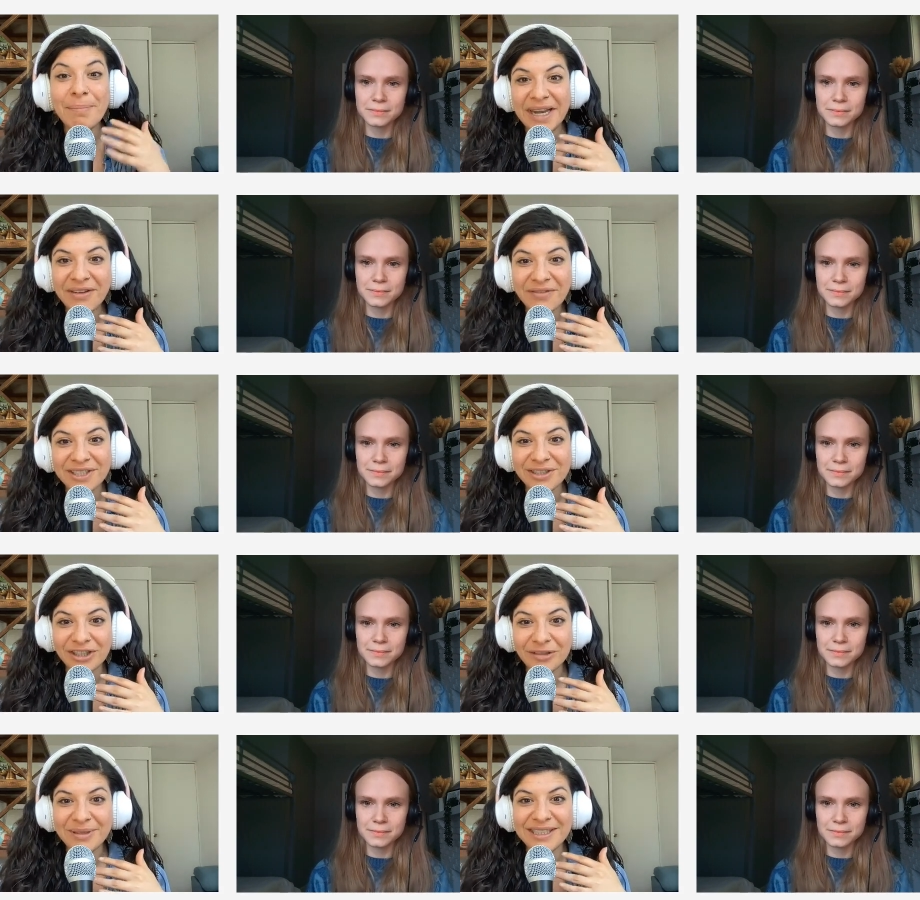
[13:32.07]
Speaker 1: a benefit to
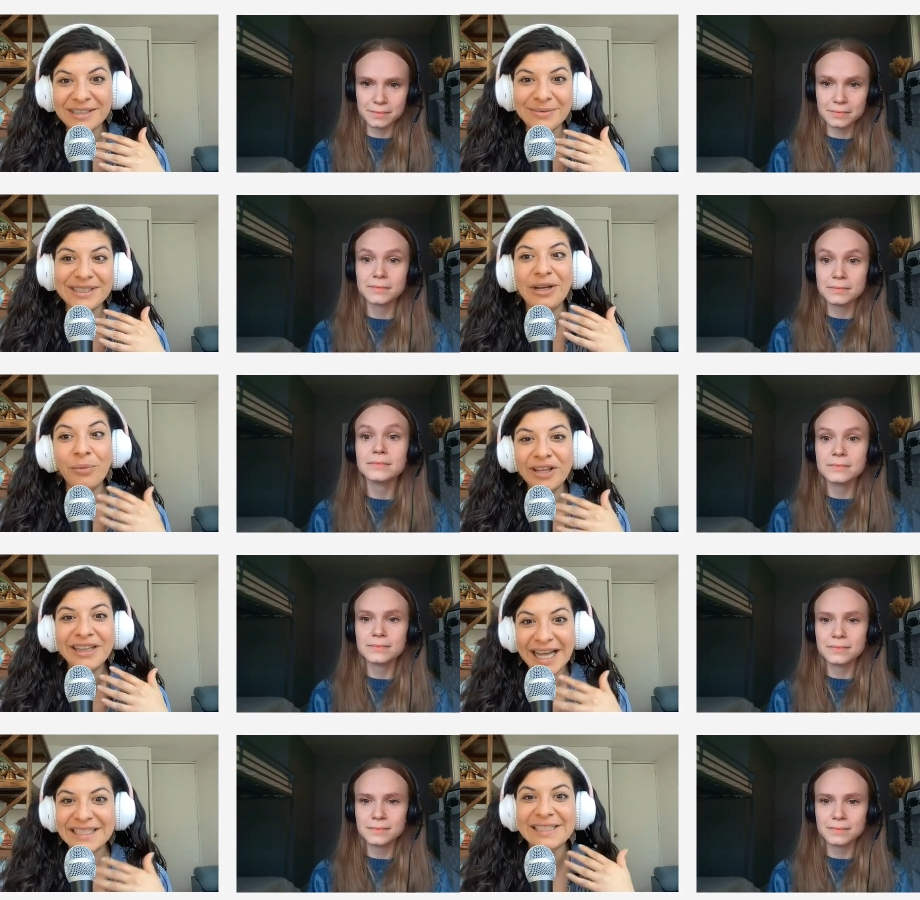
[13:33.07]
her because it was like one
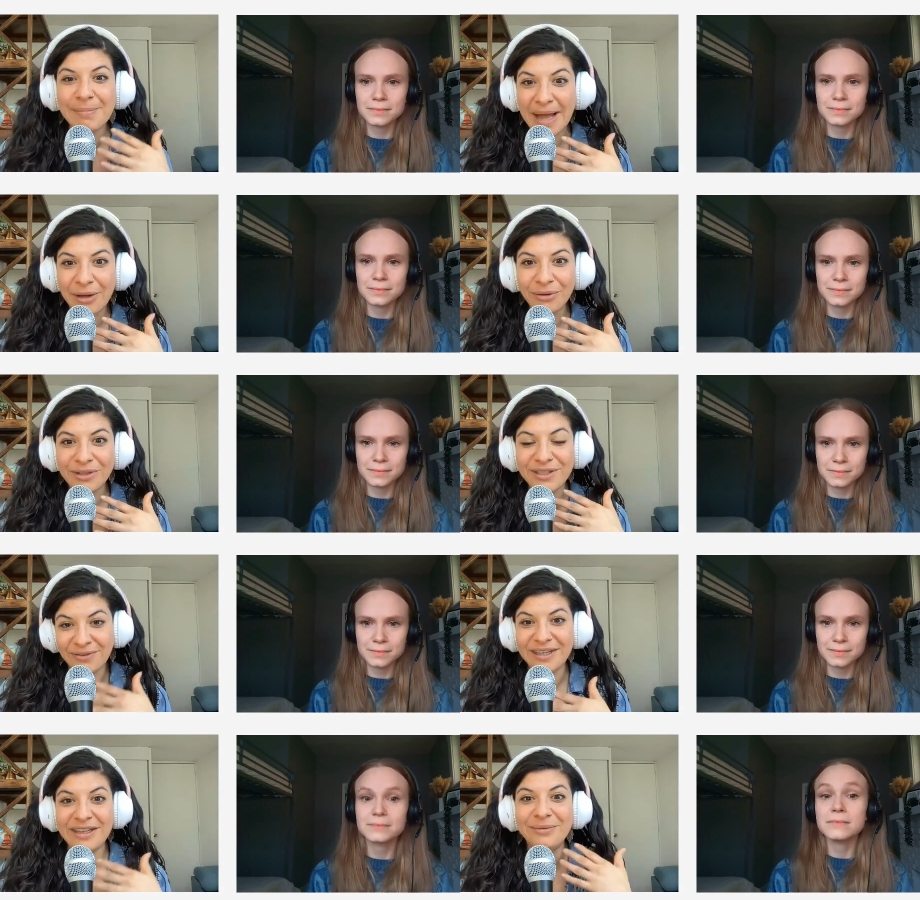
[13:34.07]
less mouth to
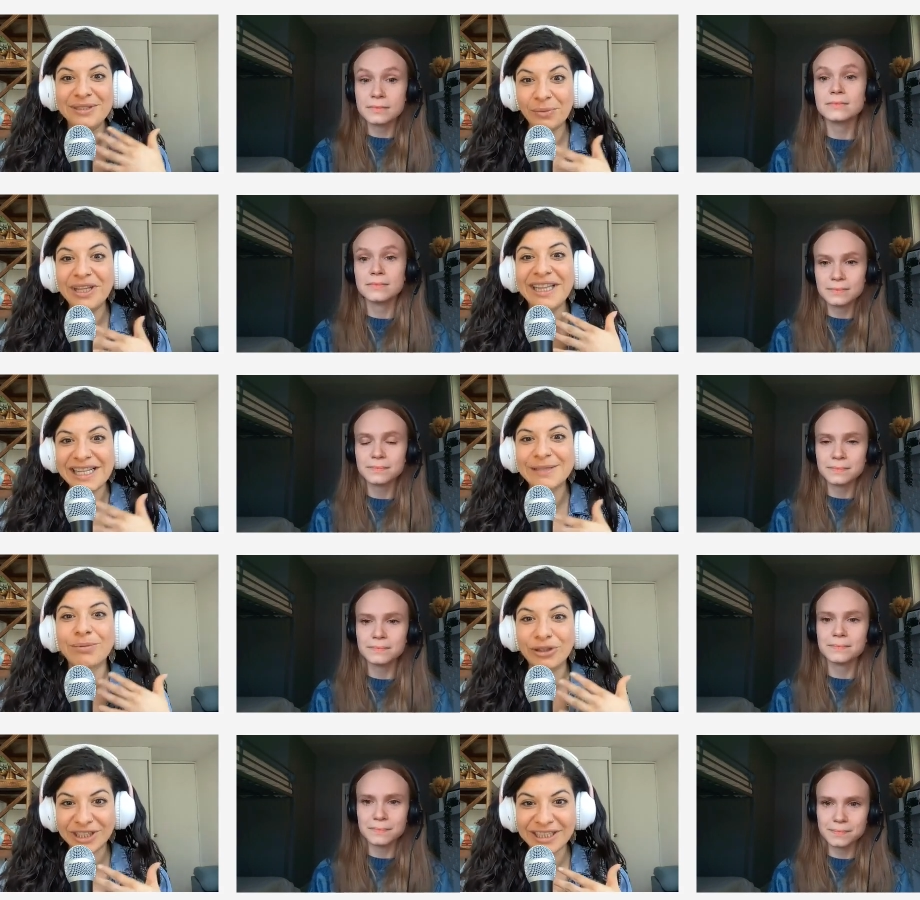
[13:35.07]
feed. There was one less
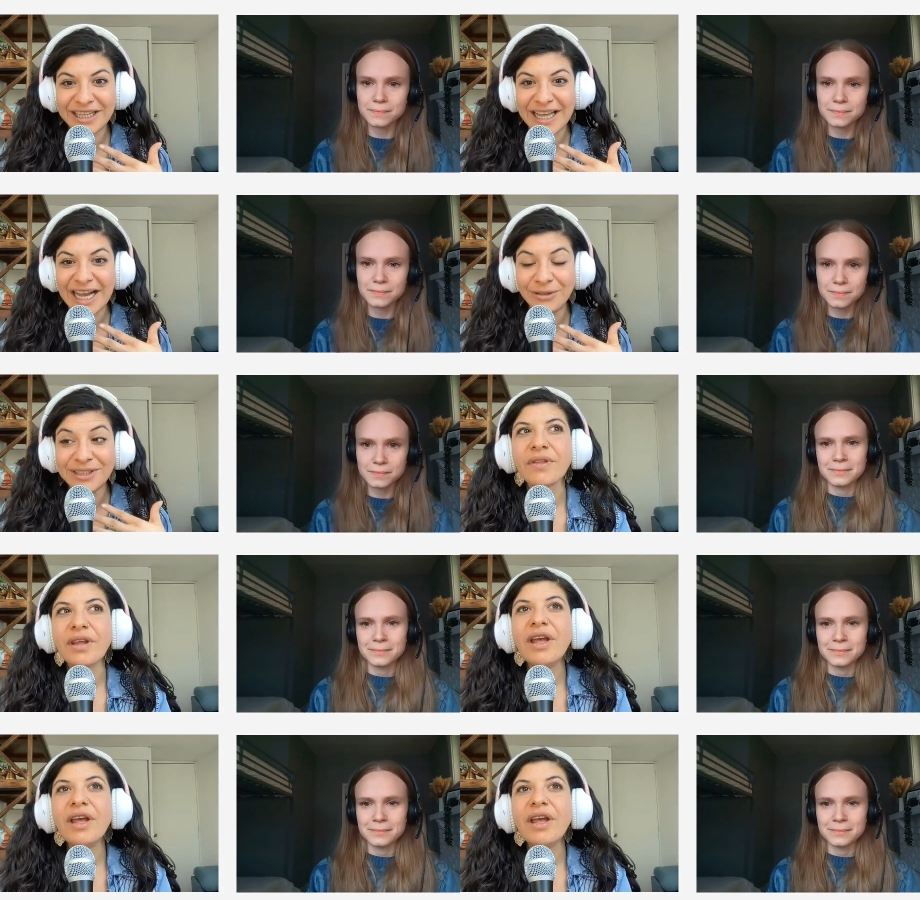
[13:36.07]
person in the house.